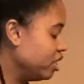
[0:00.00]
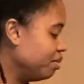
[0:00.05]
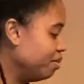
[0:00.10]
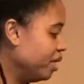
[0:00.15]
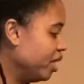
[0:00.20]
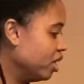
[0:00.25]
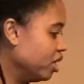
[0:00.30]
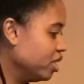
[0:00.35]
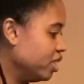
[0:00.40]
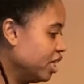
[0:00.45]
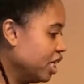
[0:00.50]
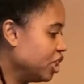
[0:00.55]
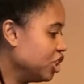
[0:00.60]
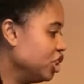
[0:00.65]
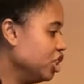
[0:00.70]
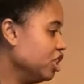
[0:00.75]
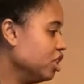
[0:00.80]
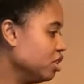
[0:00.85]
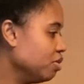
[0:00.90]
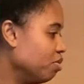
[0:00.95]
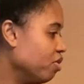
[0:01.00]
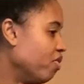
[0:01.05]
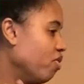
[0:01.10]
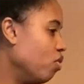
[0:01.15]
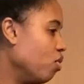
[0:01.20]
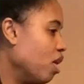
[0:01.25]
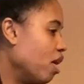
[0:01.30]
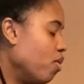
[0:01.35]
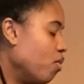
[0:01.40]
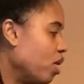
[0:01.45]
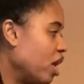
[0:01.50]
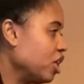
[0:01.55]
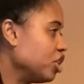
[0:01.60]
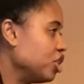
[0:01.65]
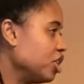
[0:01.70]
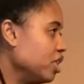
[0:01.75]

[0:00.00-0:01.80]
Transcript: bigger sections before I wash it.